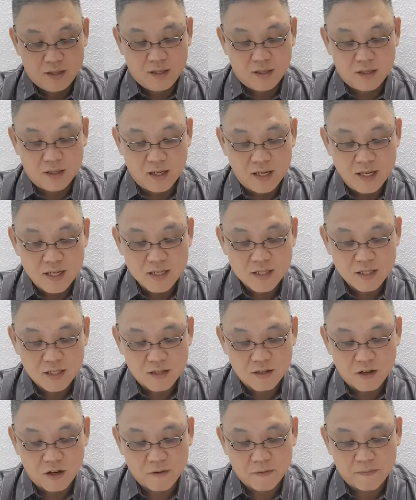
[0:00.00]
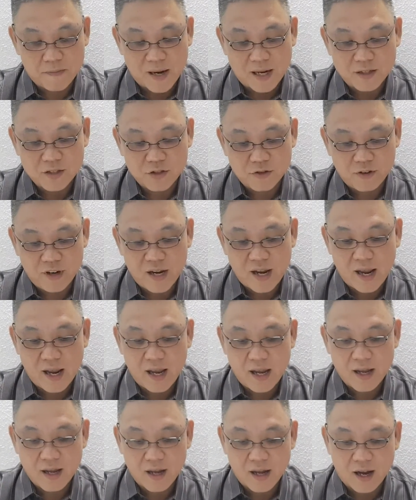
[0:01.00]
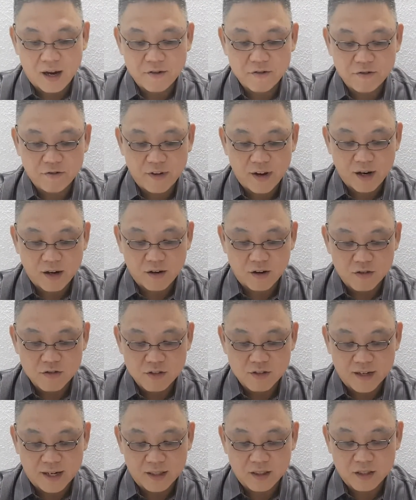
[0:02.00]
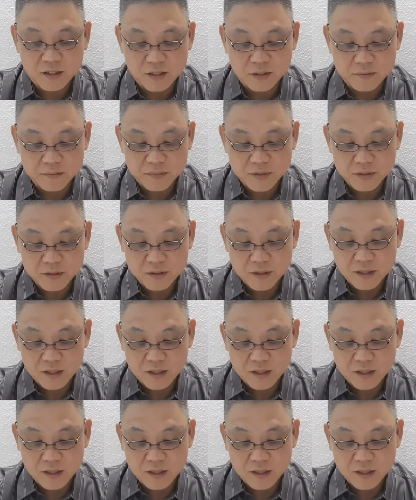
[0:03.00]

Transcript: The insert of Part 3A Unfair Contract Terms